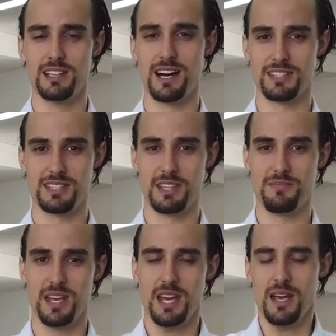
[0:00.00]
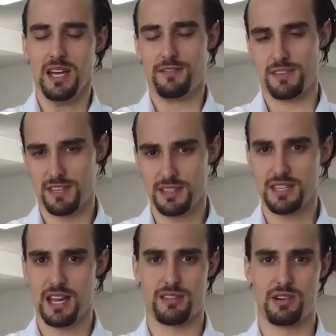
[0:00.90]
Lastly, if you think
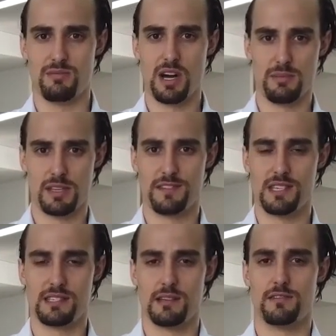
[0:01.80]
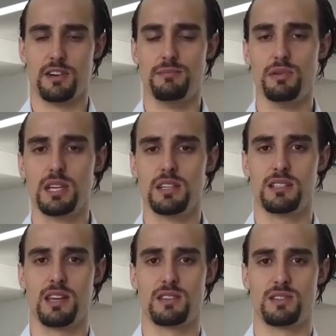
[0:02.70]
the A3 might be for yourself, book in a
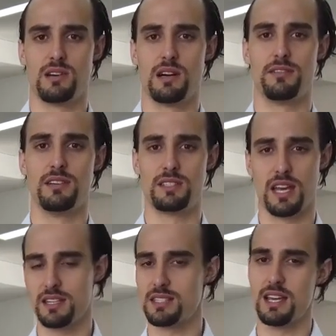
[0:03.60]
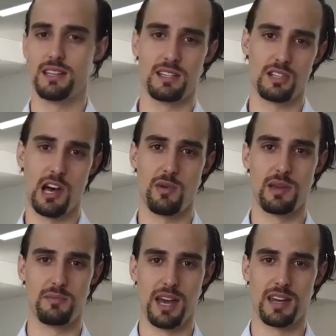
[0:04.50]
test drive, take it down Leach
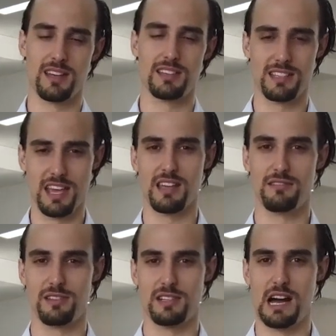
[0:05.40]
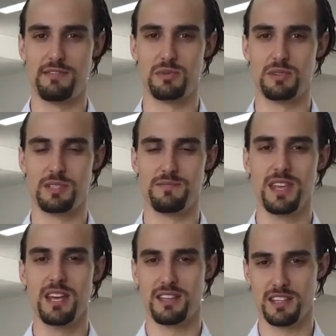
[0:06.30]
Highway and back, see how you feel afterwards.
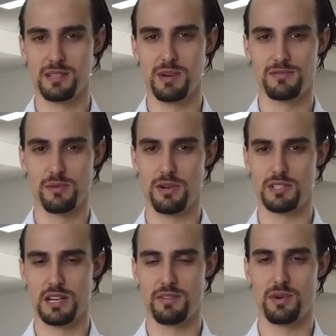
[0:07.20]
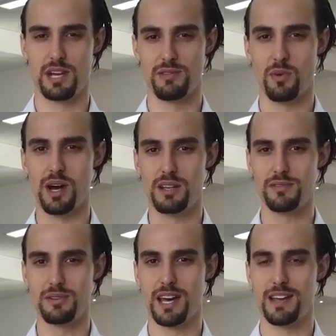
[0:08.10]
Thanks so much for watching, everyone. Have a
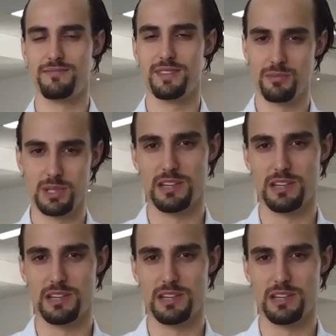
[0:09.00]
wonderful day, and we'll